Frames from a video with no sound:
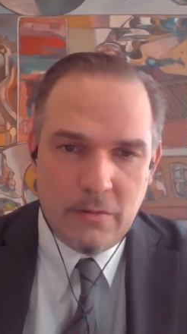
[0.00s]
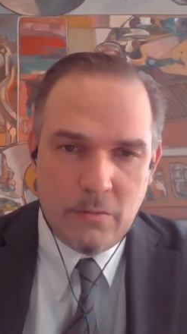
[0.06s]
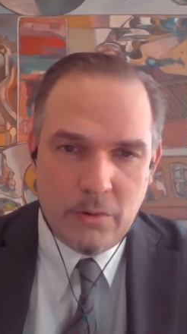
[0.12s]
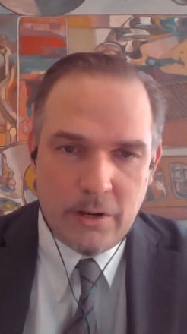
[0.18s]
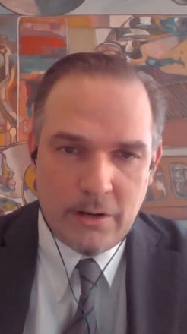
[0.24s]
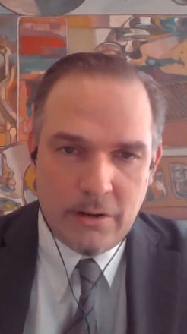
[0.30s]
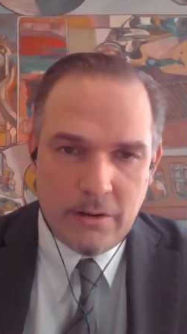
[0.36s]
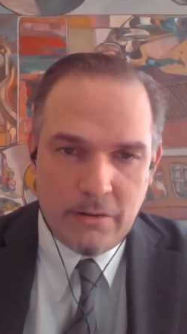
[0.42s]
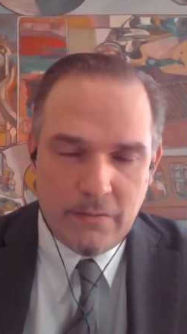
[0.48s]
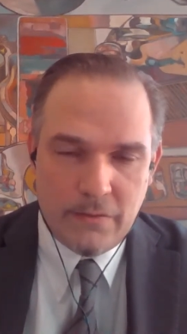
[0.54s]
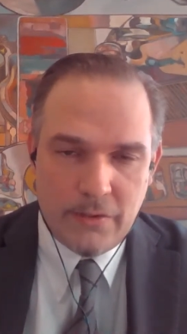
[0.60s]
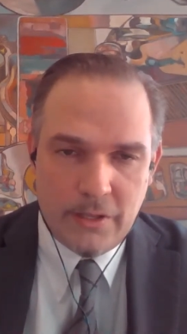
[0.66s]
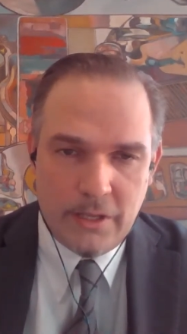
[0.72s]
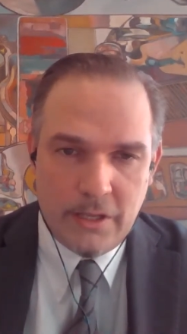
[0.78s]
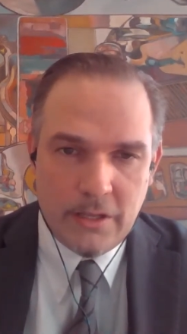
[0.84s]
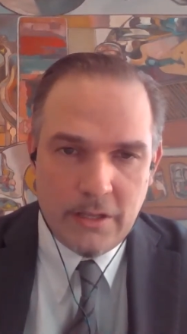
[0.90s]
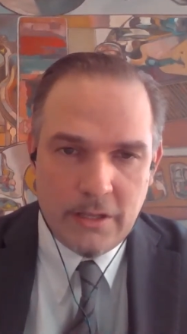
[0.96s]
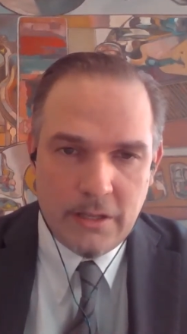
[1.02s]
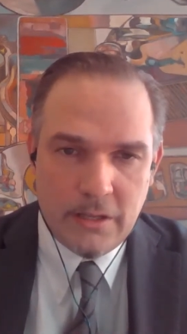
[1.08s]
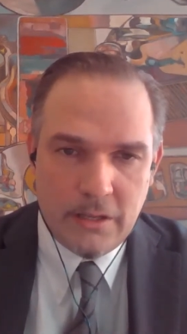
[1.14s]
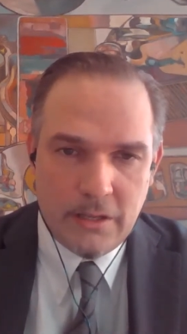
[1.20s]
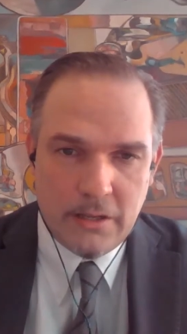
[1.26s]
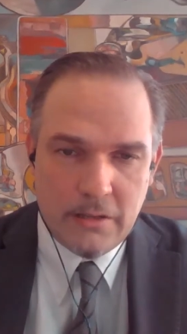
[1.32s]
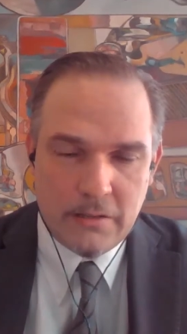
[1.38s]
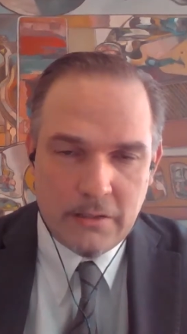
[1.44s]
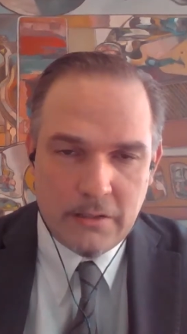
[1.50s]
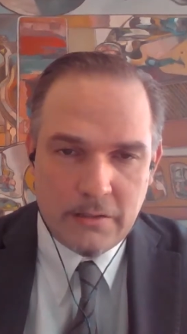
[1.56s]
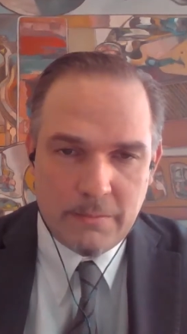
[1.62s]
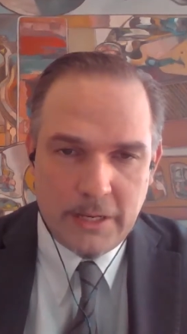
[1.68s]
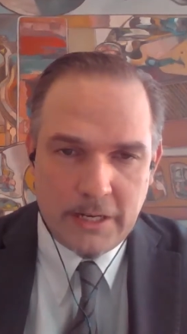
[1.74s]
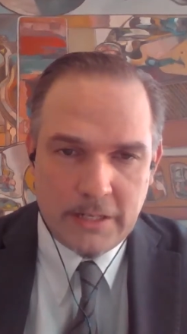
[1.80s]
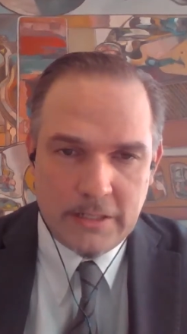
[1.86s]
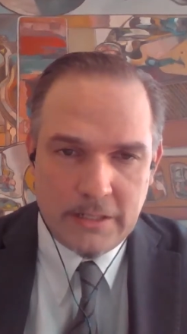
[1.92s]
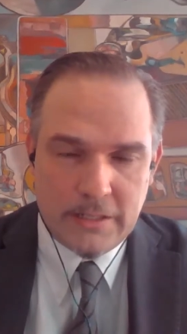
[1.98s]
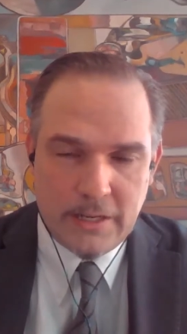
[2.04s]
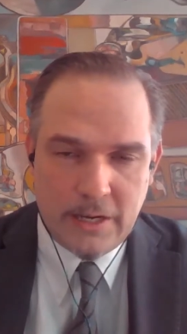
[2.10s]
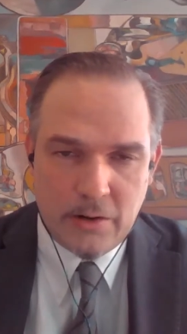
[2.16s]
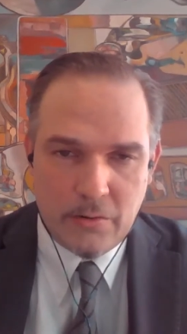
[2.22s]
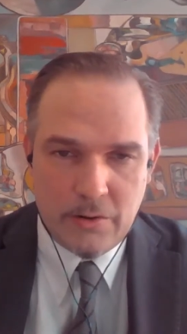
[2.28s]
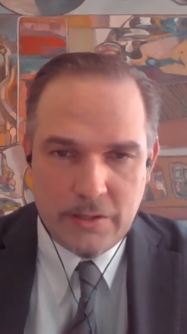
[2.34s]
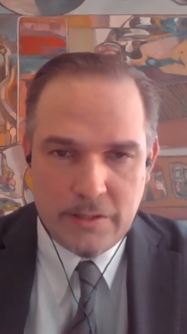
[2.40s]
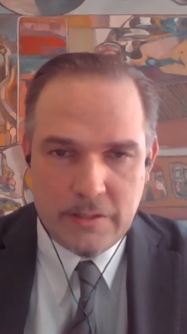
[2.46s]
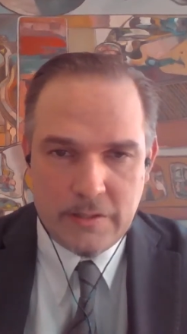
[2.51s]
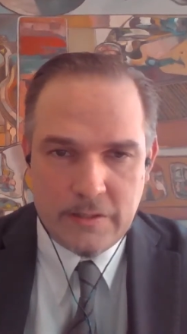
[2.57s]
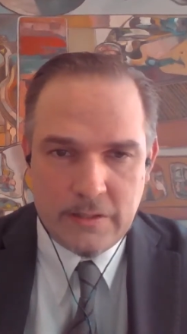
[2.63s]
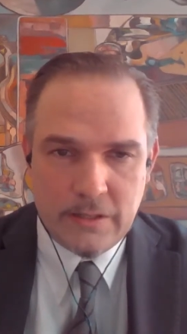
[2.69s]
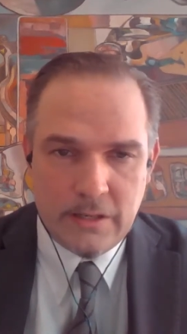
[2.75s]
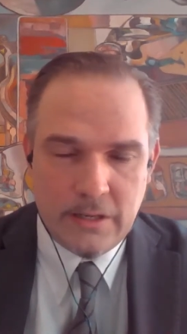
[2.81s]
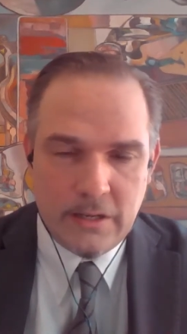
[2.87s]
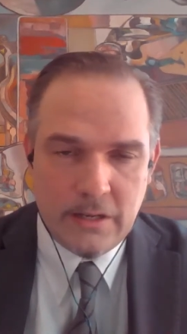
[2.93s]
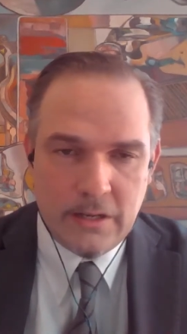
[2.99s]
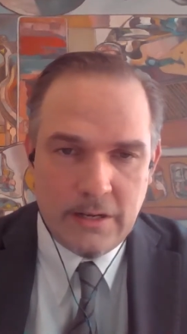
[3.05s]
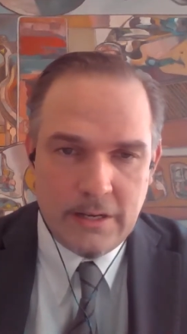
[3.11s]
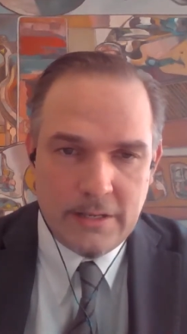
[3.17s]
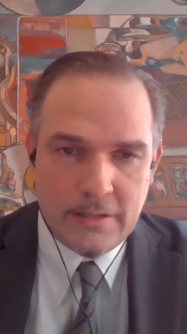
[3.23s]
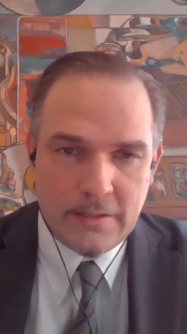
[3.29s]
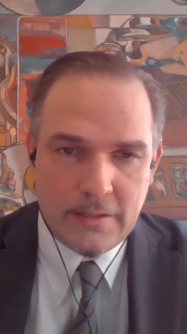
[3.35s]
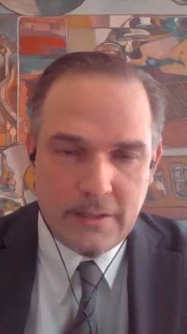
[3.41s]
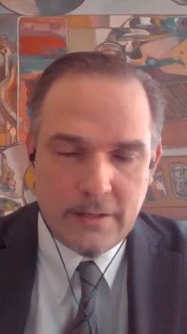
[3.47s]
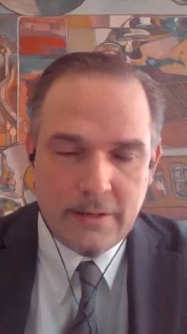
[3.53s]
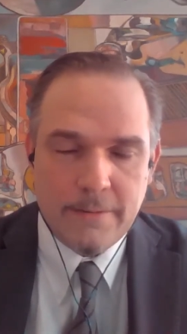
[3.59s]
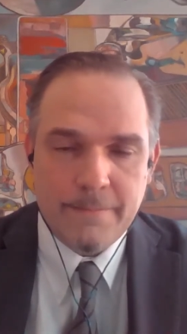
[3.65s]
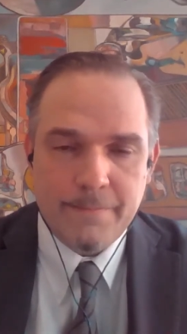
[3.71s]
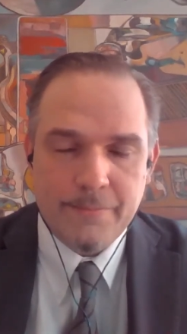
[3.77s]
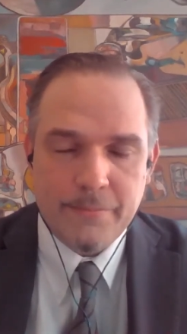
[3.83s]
one of the suspected terrorists listed.